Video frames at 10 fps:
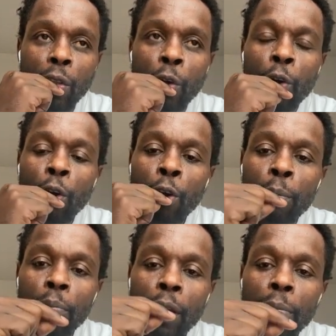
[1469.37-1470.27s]
there
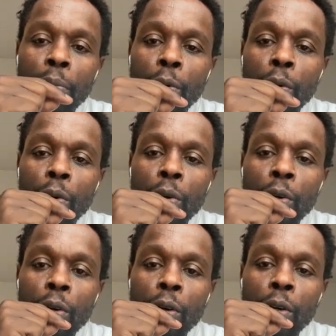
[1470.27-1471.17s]
are people
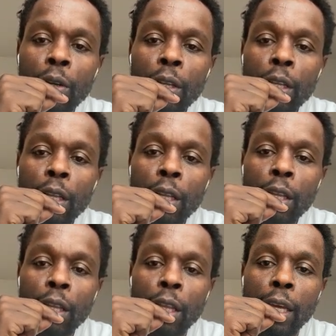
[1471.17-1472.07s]

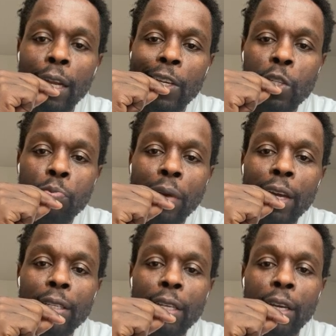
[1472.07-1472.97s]
that
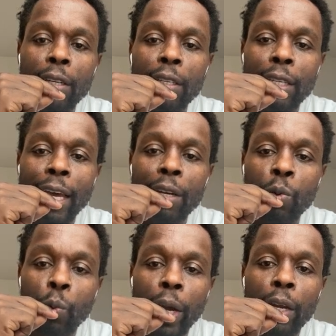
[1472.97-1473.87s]
expected that
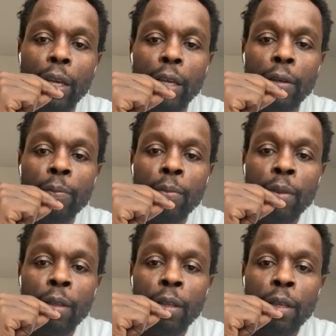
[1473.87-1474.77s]
waiting
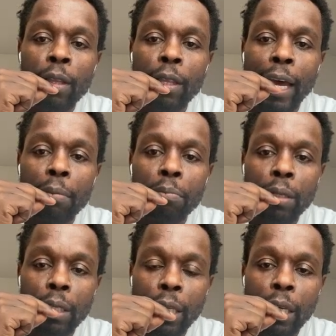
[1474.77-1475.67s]
that
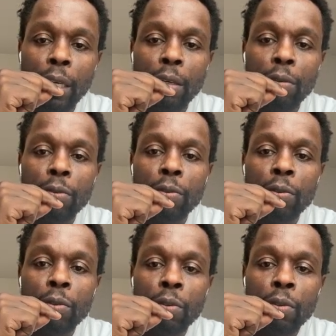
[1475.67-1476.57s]
believe
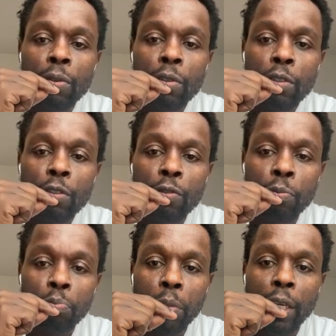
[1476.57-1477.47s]

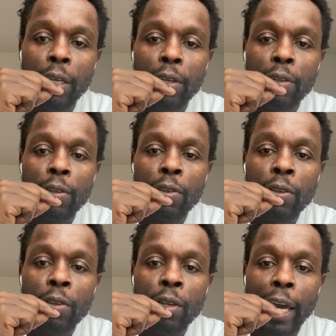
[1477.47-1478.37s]
me
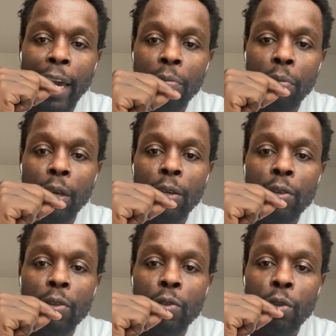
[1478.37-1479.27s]
and
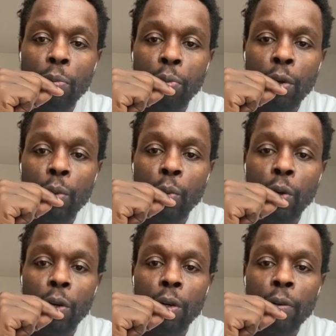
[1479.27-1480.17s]
me to the point
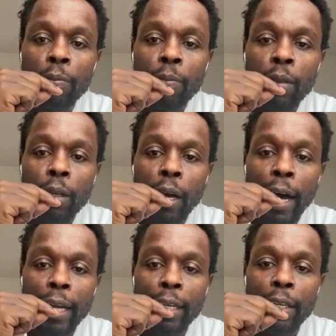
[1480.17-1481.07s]
where
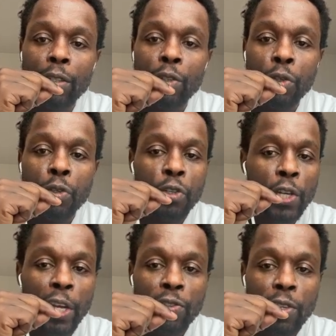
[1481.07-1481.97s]
I need to
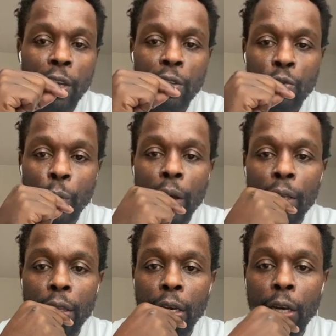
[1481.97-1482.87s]
change things
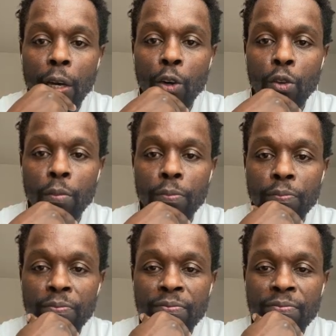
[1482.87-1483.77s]
around the home.